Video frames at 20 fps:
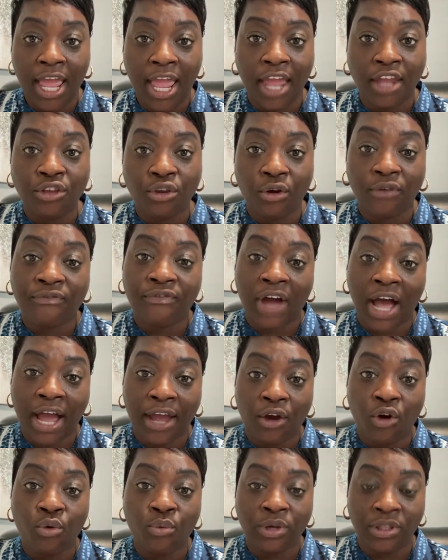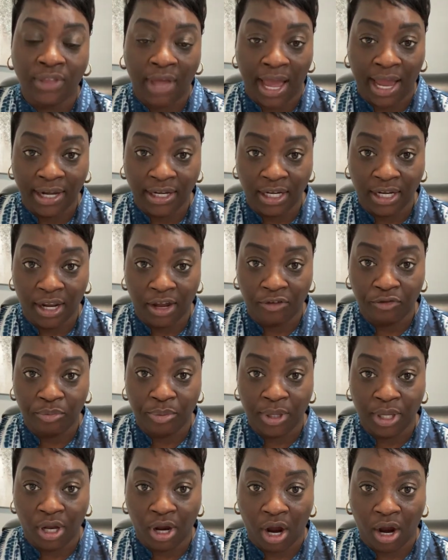and your file with
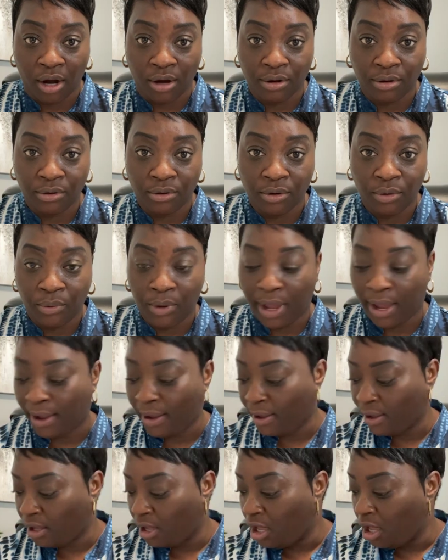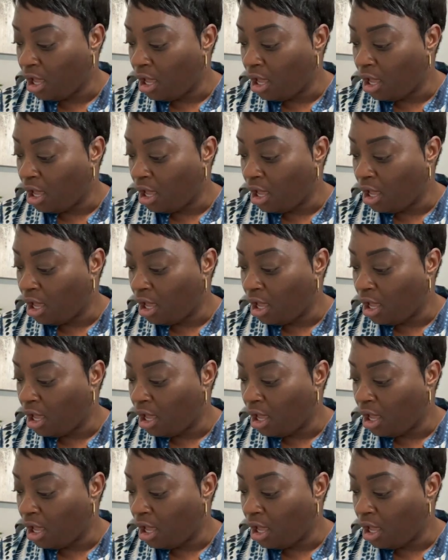IDFPR. Okay?